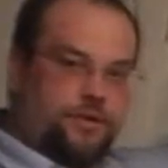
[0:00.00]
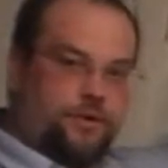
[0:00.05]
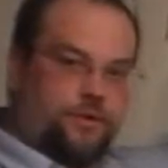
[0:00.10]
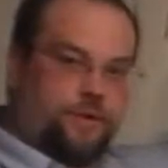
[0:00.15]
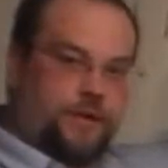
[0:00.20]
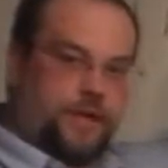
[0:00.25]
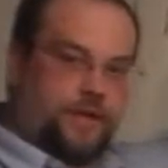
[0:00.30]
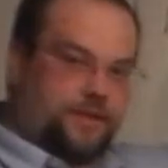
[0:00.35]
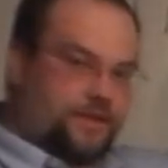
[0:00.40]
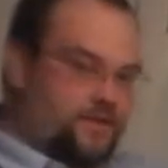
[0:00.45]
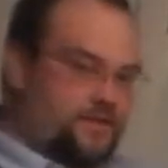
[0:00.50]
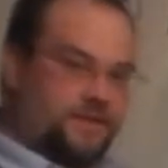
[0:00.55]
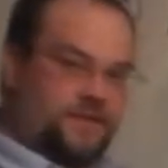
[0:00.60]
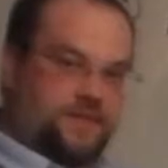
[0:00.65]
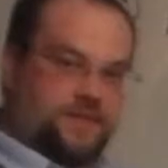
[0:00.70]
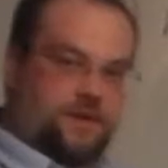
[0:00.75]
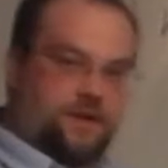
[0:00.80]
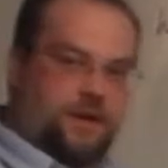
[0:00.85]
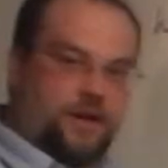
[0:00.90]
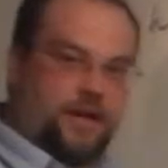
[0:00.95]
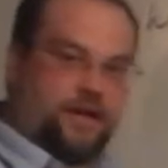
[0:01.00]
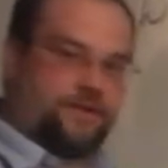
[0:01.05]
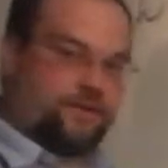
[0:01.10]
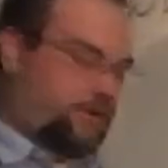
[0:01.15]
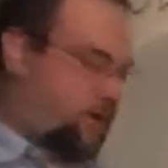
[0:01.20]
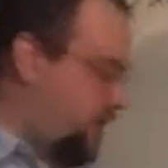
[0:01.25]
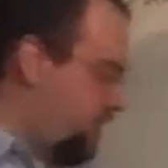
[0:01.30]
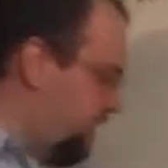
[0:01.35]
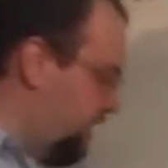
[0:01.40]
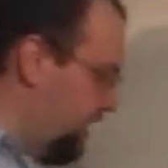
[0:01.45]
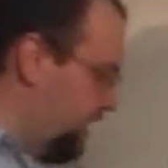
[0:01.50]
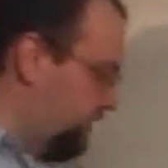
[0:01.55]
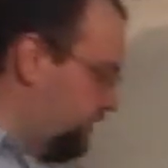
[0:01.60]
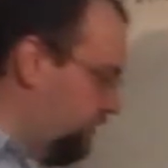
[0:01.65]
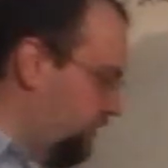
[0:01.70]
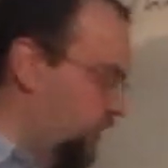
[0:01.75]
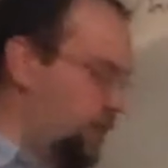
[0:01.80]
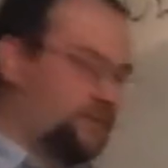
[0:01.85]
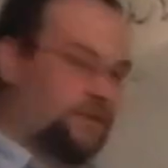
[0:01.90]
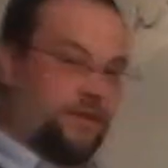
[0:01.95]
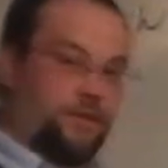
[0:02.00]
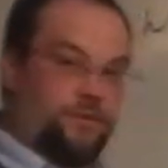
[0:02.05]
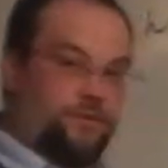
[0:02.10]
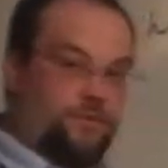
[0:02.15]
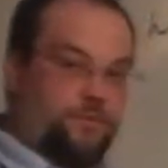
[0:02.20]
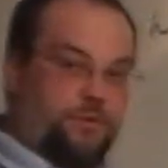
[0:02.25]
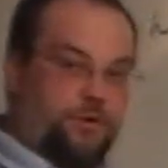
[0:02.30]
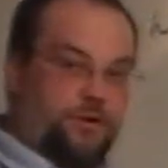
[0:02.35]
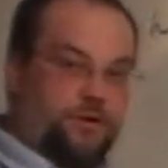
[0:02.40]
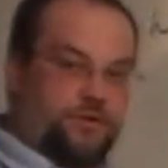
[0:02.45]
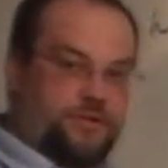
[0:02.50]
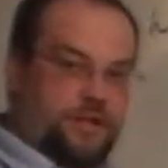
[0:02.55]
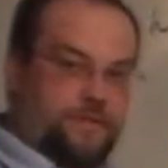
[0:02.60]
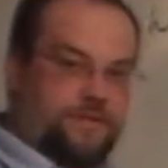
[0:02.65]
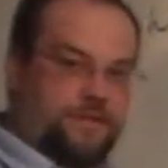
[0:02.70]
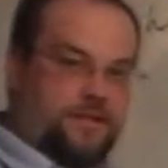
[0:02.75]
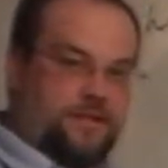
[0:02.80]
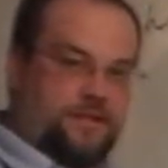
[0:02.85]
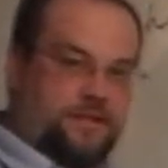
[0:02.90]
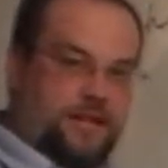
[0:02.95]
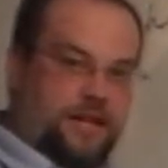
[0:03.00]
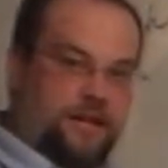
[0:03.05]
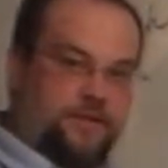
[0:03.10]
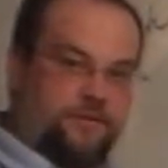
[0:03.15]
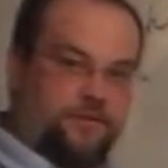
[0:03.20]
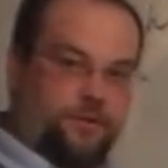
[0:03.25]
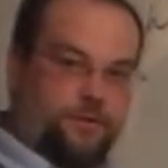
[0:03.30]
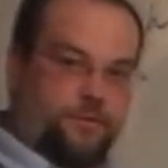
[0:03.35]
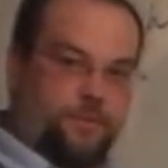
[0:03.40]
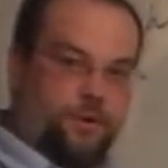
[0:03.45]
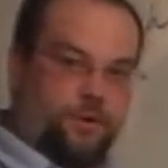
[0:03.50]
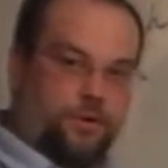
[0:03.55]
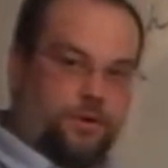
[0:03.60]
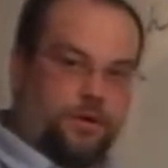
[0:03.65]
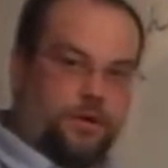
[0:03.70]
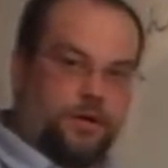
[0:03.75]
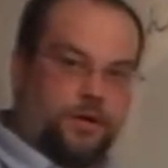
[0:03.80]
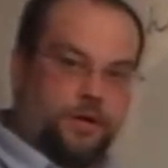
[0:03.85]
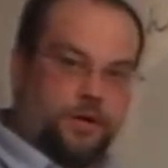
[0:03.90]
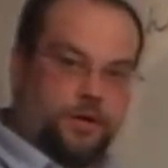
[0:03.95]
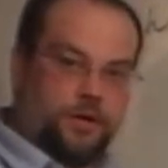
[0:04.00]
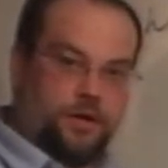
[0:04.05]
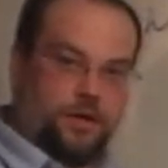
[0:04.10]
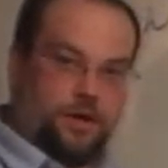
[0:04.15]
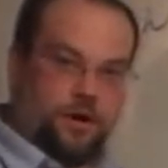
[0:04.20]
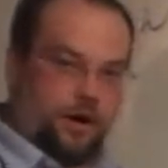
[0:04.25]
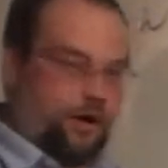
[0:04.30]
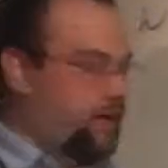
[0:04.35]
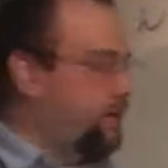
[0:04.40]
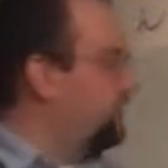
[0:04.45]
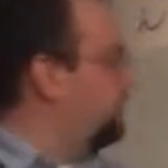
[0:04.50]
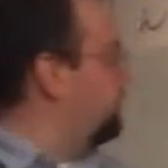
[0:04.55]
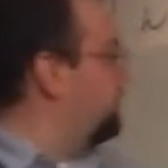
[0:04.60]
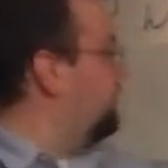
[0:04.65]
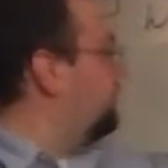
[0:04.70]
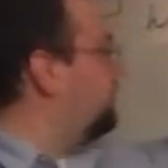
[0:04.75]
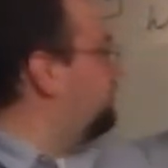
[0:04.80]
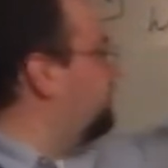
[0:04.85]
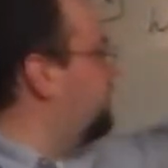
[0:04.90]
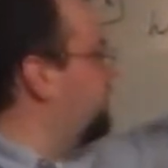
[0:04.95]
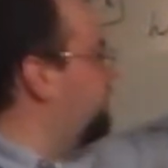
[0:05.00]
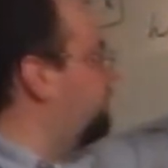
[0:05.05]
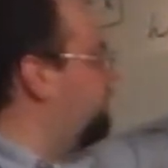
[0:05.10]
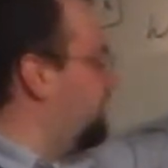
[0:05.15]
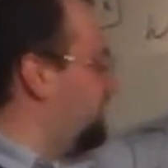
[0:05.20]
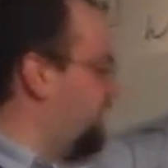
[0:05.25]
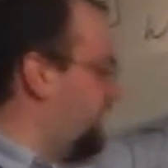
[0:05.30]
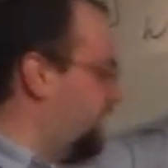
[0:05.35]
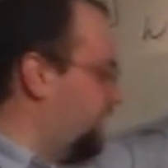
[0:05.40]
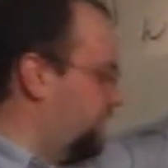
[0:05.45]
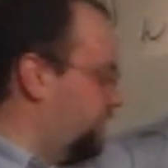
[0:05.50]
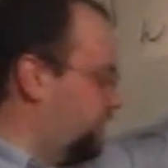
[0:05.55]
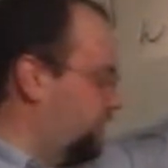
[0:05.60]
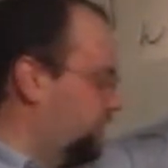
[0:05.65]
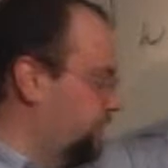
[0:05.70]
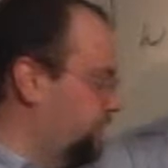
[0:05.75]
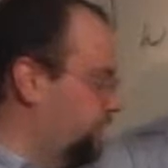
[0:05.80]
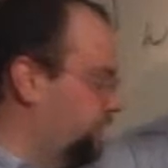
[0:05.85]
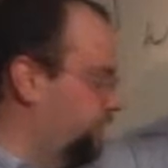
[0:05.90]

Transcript: Okay, this isn't our answer. Our answer isn't 3.0 times 10 to the negative third molar. Our answer needs to be in pH.